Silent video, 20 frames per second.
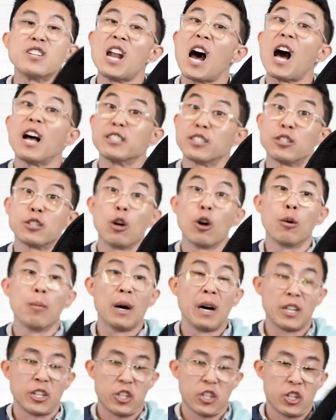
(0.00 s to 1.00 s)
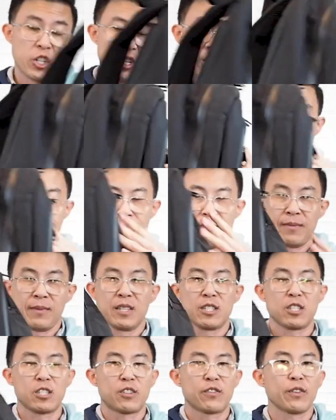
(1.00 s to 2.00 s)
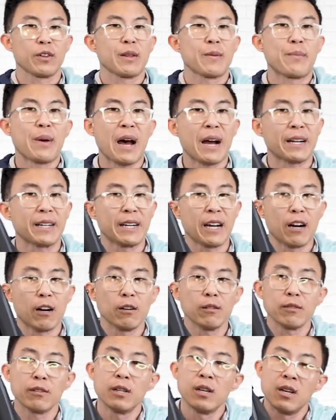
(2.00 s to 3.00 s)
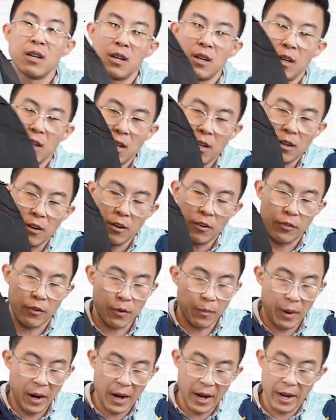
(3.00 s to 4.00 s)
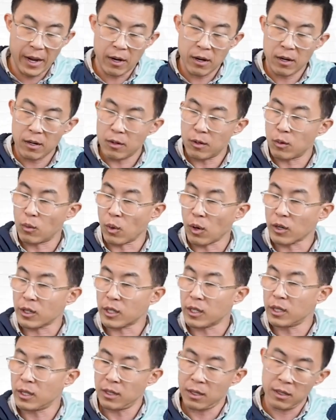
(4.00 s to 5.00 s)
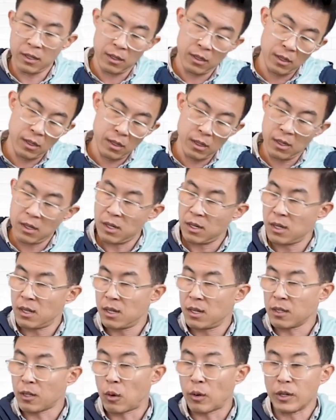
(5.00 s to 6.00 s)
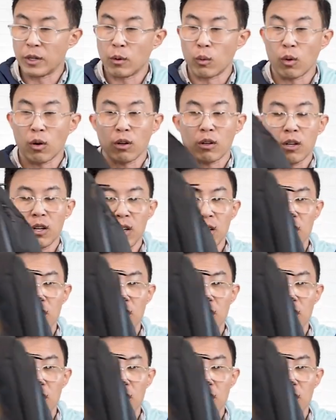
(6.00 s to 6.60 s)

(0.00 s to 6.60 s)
Not so much. It's fully packed out for my work, going to work